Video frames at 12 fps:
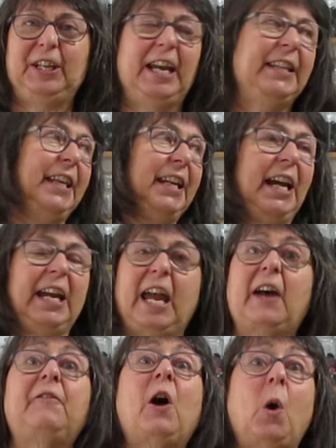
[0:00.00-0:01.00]
and that I
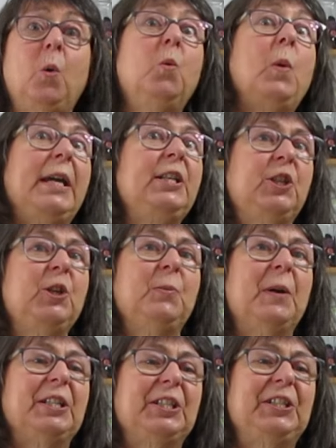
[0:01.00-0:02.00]
have way too
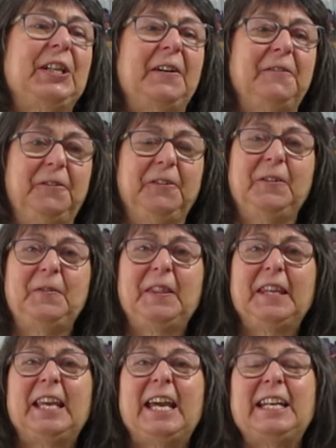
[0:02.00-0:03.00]
much stuff.
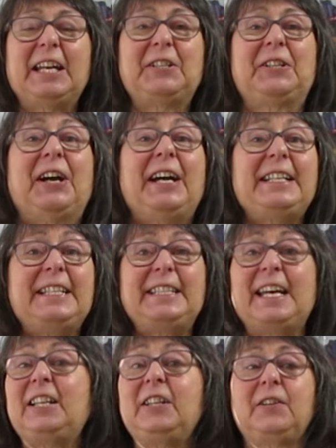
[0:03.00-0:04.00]
And I try to
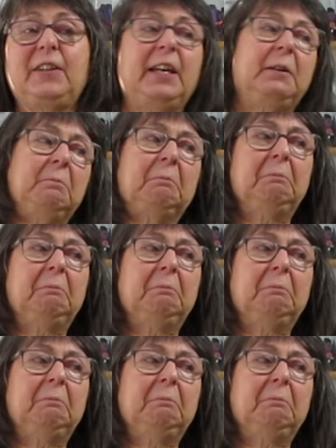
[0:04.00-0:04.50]
tell her that